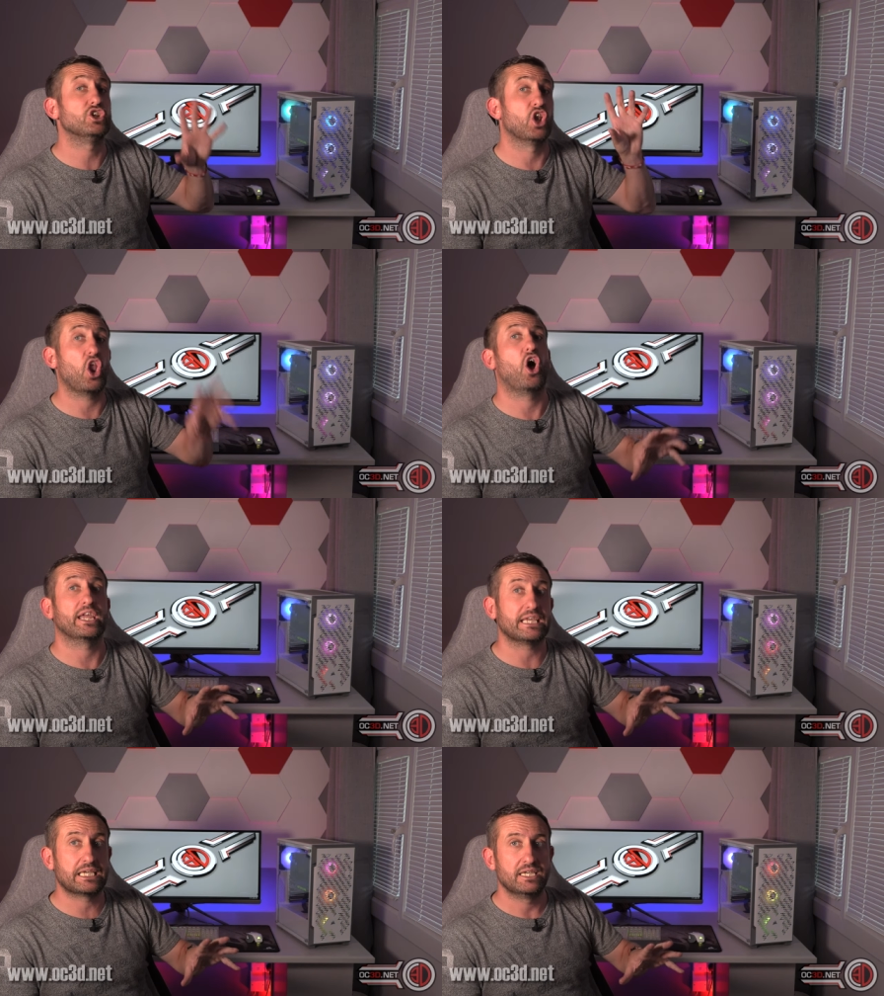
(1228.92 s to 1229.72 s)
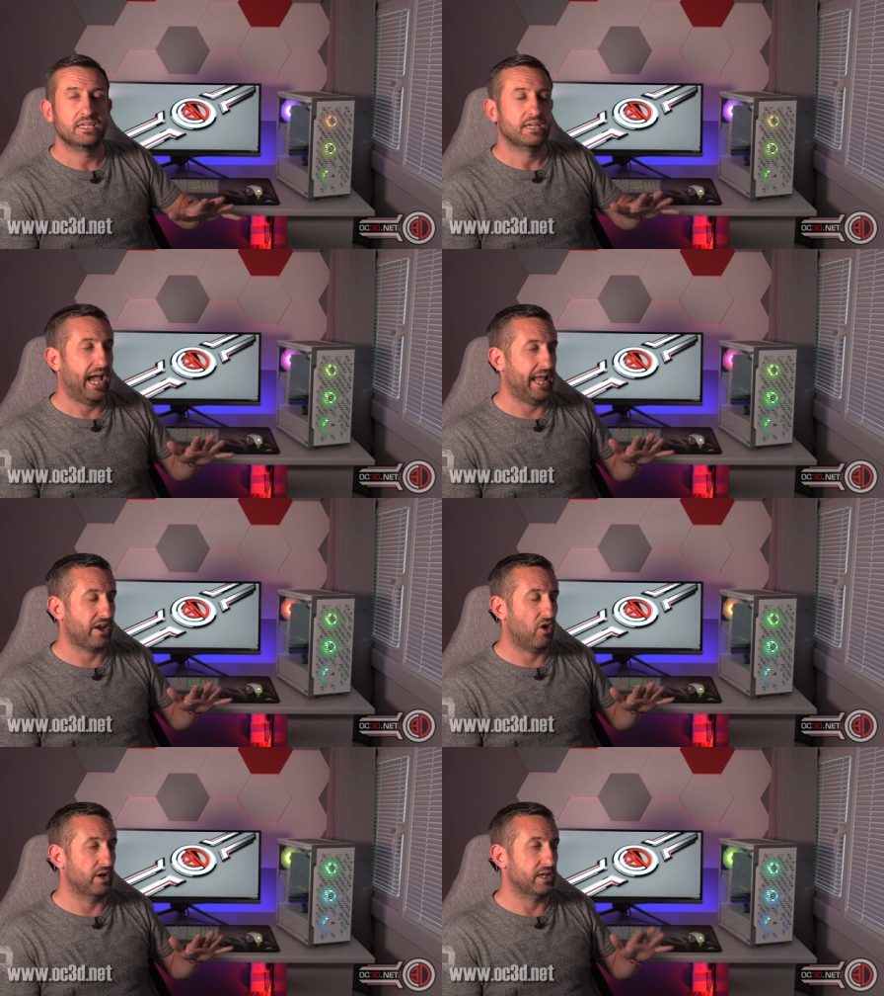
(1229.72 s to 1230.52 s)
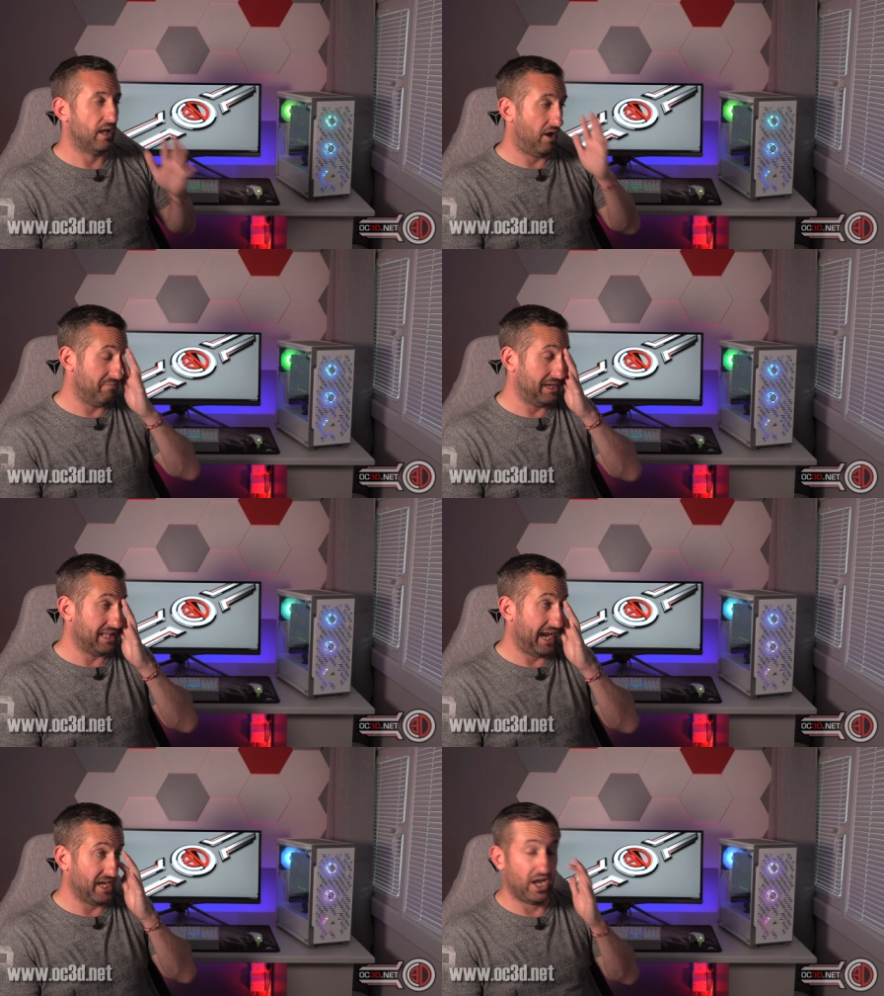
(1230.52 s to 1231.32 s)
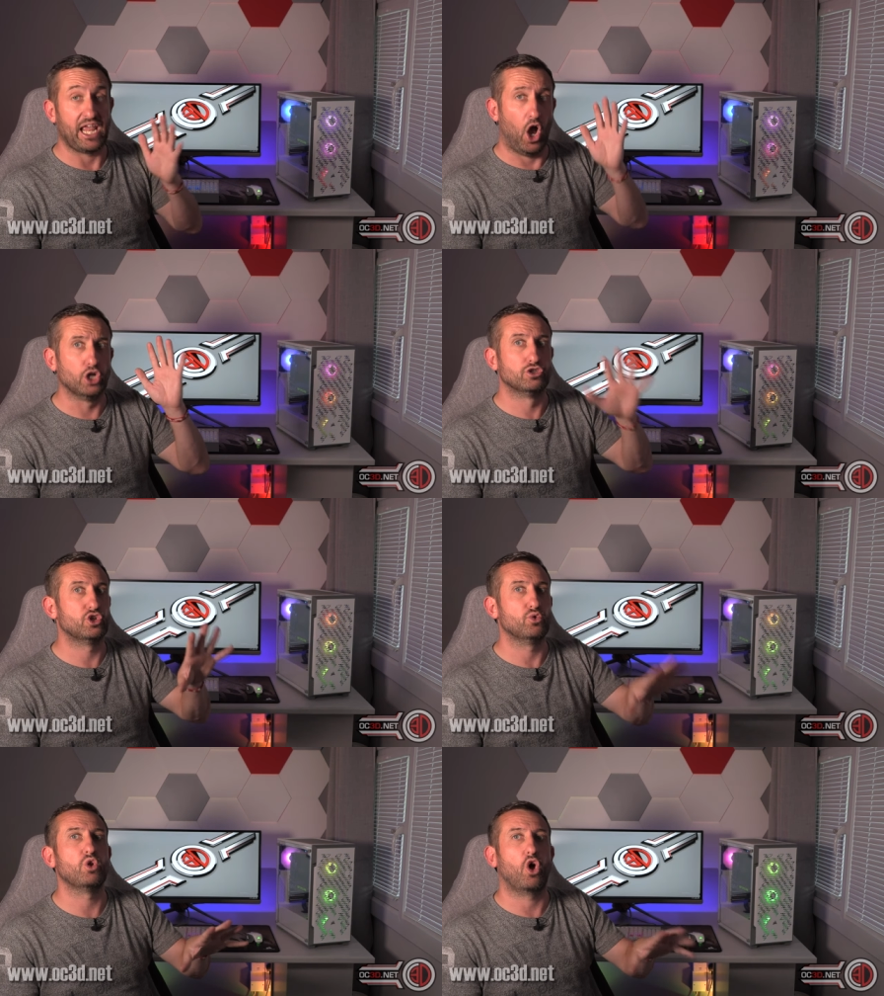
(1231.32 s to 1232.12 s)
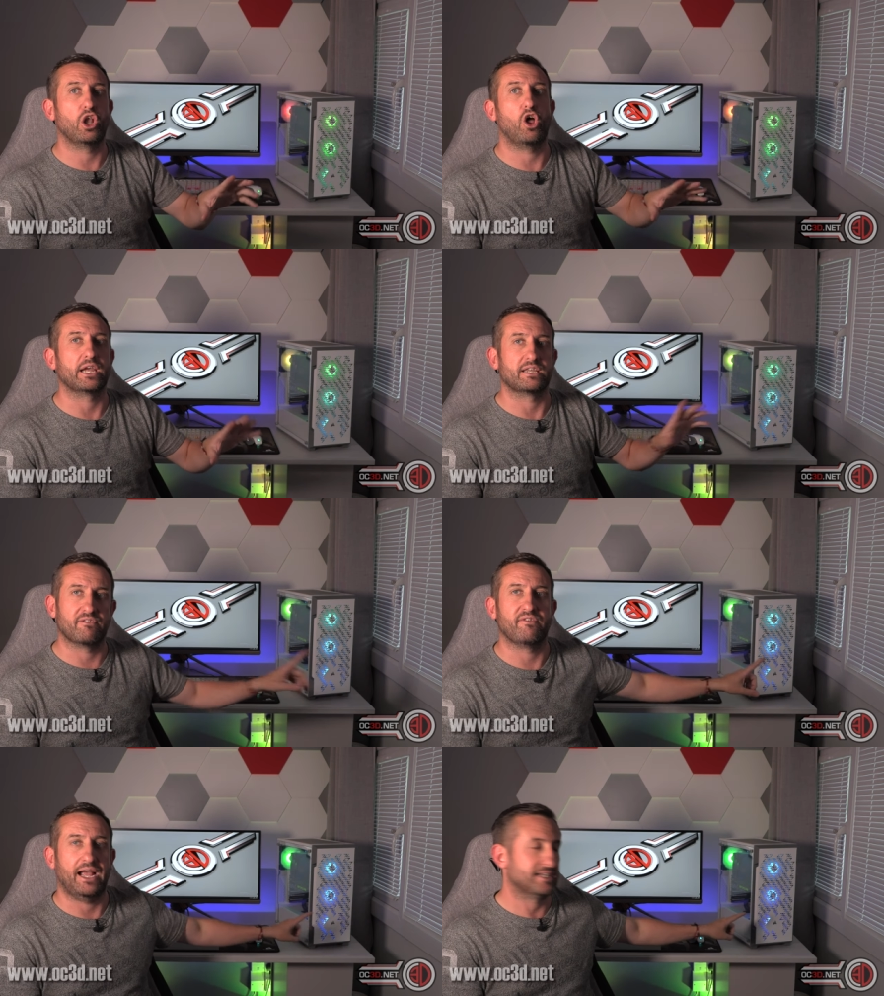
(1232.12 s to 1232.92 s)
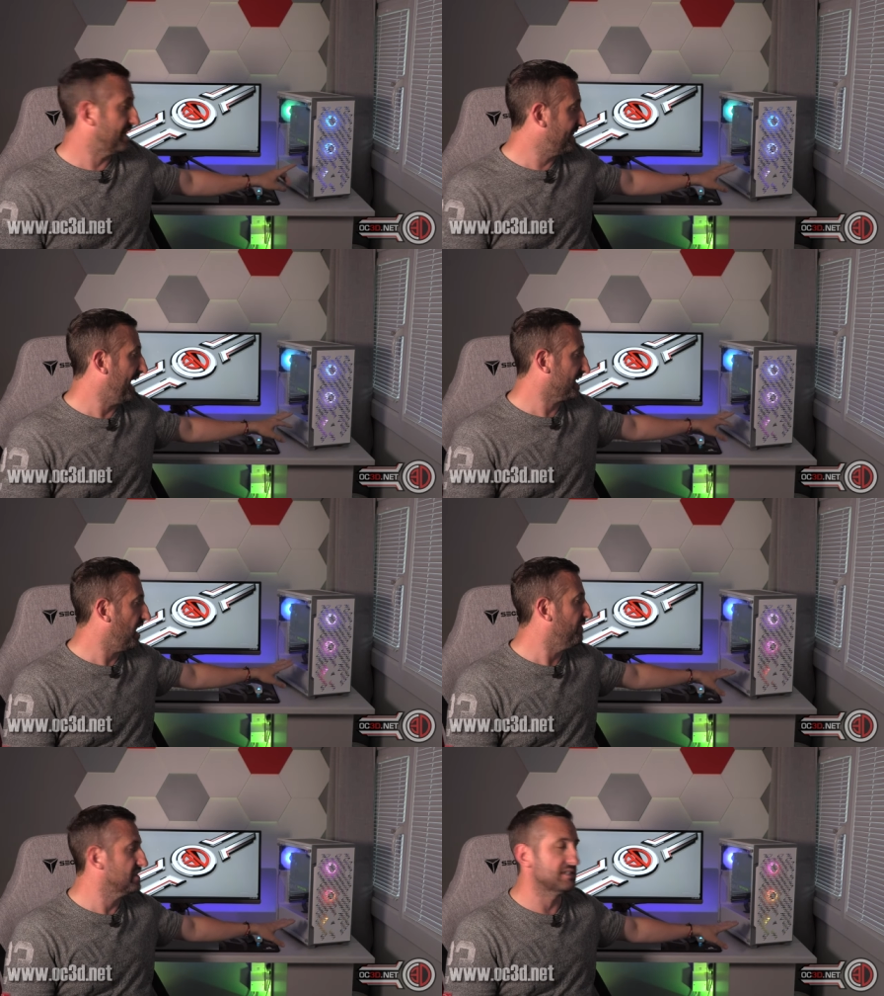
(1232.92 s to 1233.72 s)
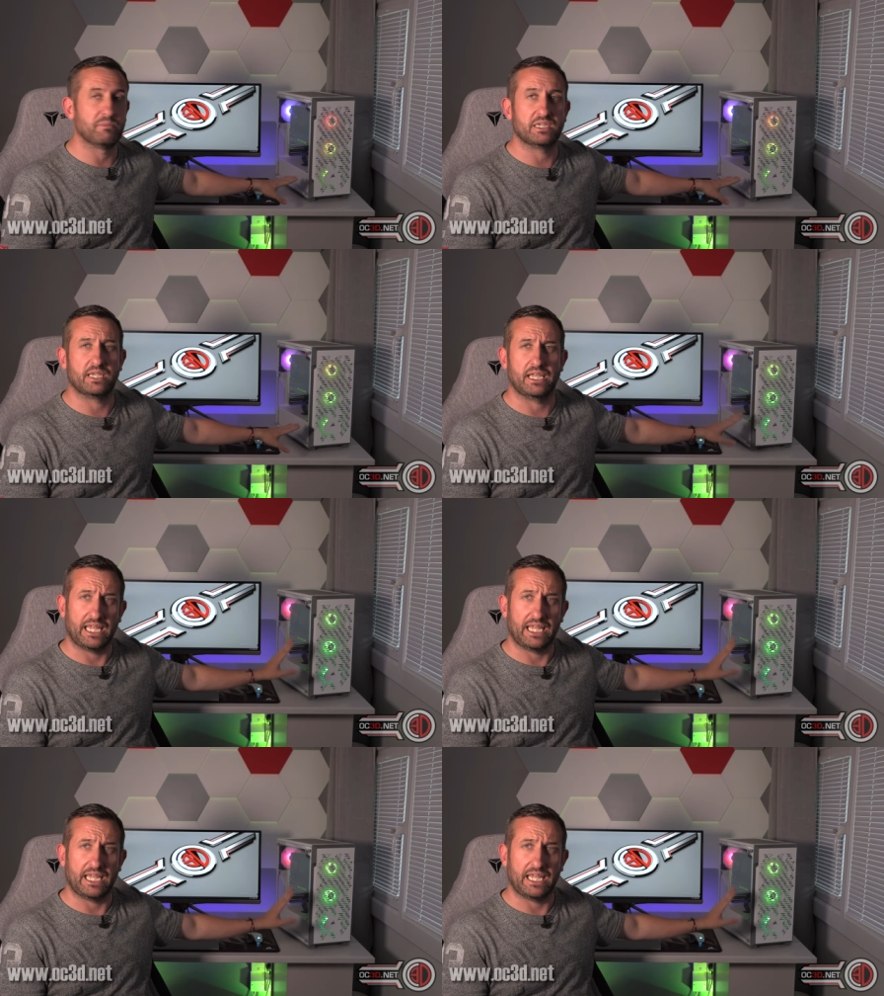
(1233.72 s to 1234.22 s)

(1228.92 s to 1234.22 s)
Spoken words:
like. And I mean that in a, I do not like the fact that that cover's missing.